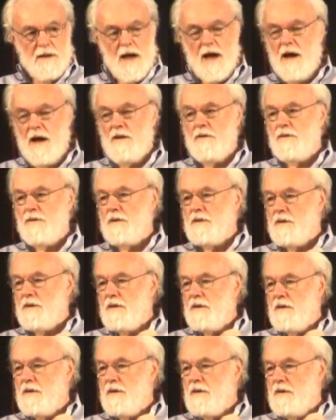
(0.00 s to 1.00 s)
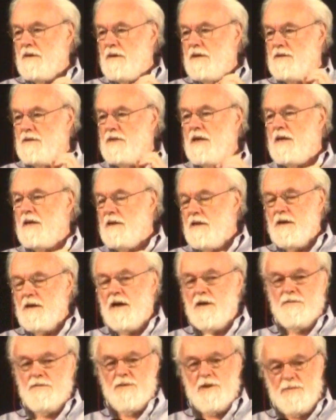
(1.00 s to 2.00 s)
How is daily
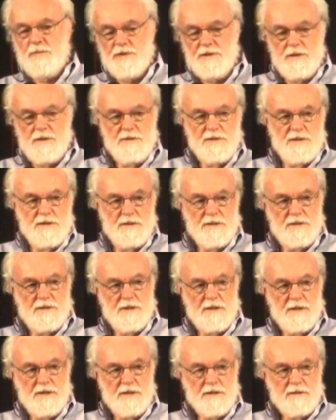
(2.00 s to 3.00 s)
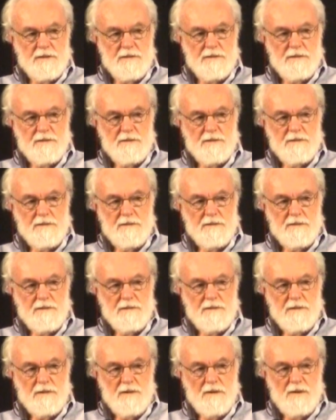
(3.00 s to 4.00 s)
life reproduced in the city?
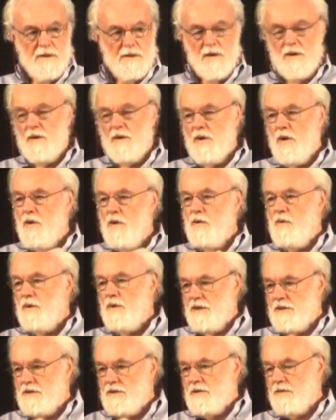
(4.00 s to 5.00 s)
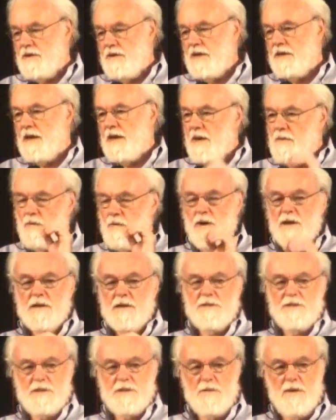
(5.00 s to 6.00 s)
Who is doing it and what
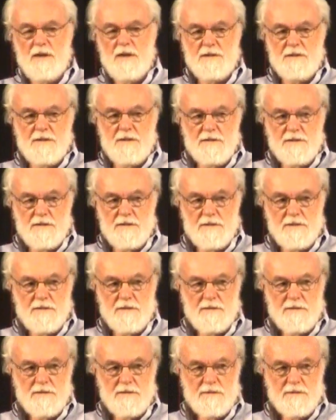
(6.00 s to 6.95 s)
are its qualities?